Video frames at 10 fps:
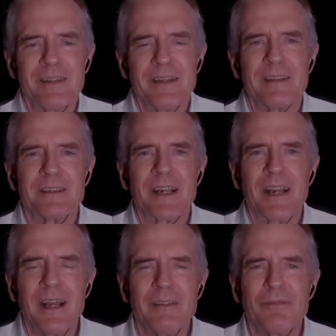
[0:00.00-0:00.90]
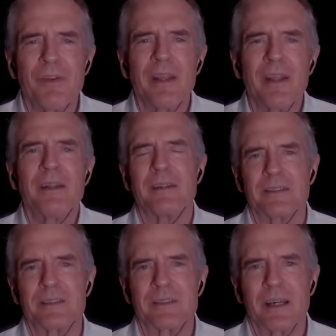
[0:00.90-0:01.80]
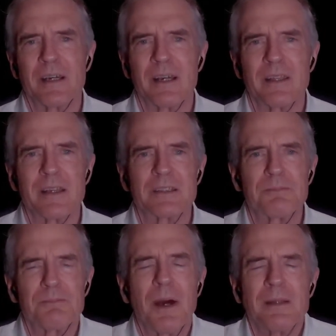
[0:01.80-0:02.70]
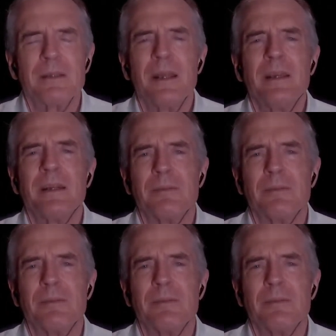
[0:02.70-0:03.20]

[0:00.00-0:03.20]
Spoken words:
There's a kind of friendliness, a spontaneity